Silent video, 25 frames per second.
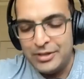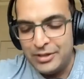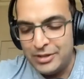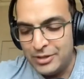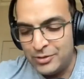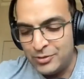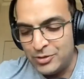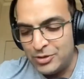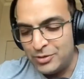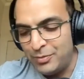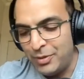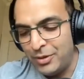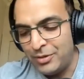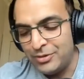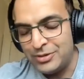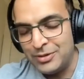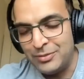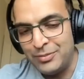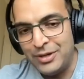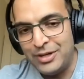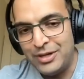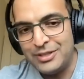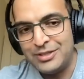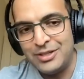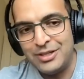this was post
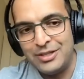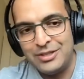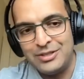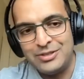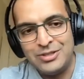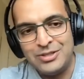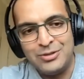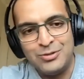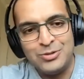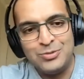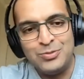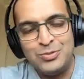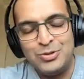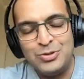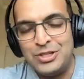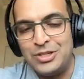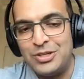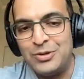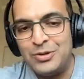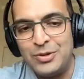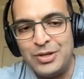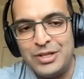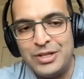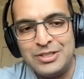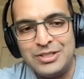apartheid, so it was pretty
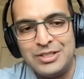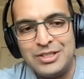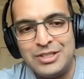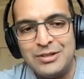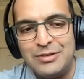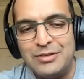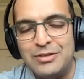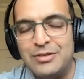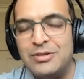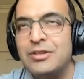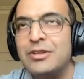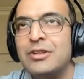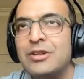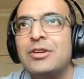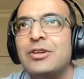crazy and